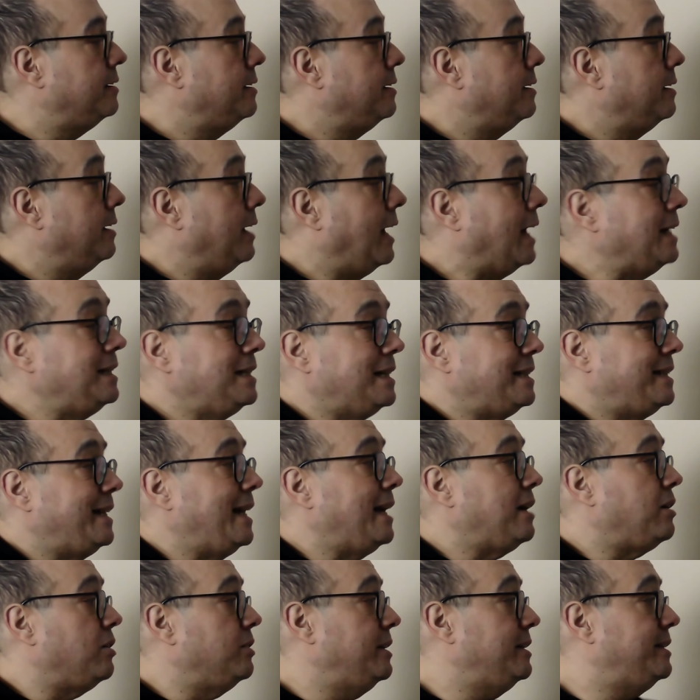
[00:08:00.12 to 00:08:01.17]
And the
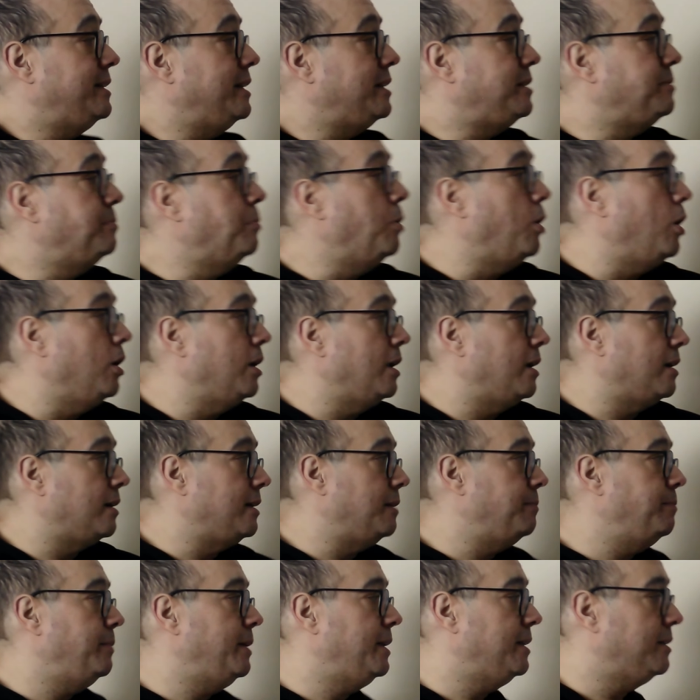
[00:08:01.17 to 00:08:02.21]
second is the smaller. That
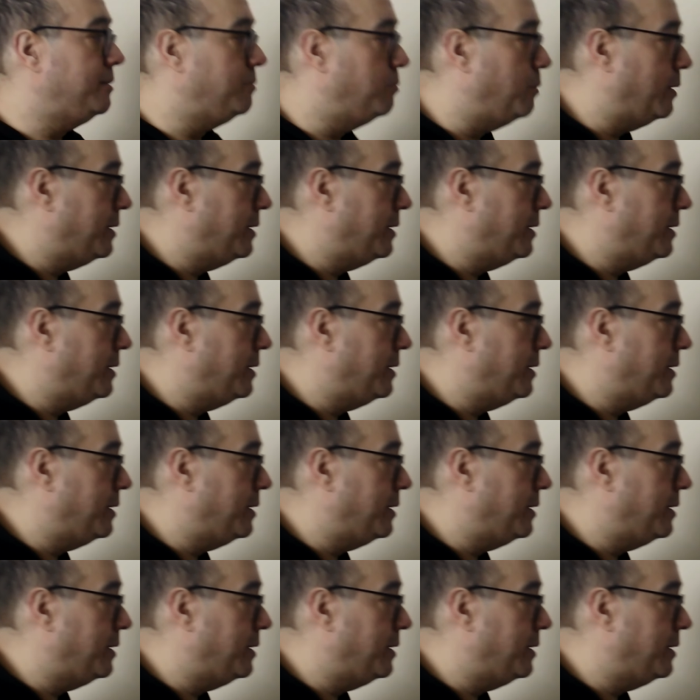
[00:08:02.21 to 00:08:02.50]
means when the